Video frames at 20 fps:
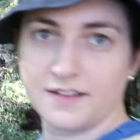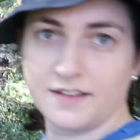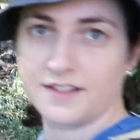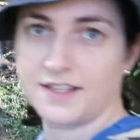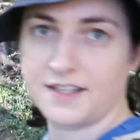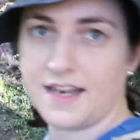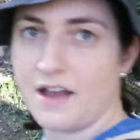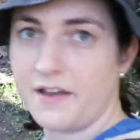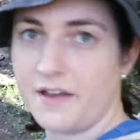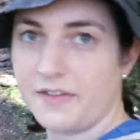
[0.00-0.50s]

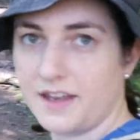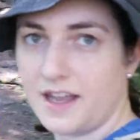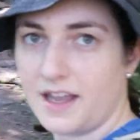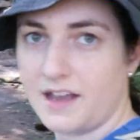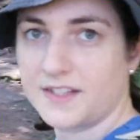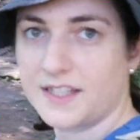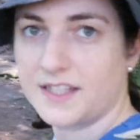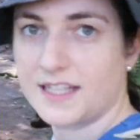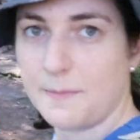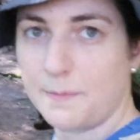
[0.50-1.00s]
So now I think
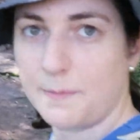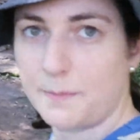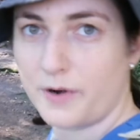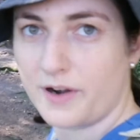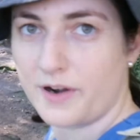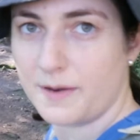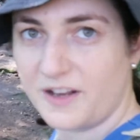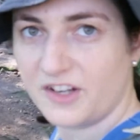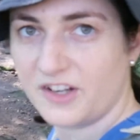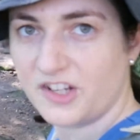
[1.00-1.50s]
I've stepped
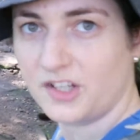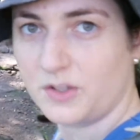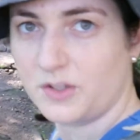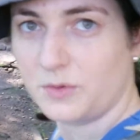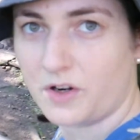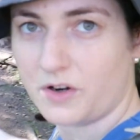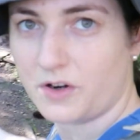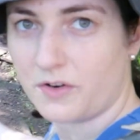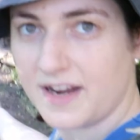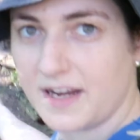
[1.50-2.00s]
pretty much into
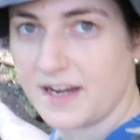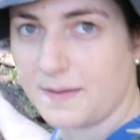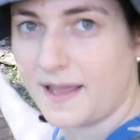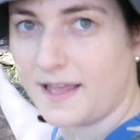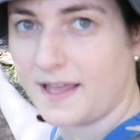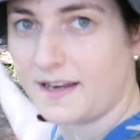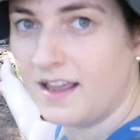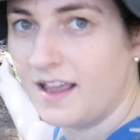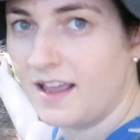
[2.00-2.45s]
a creek bed.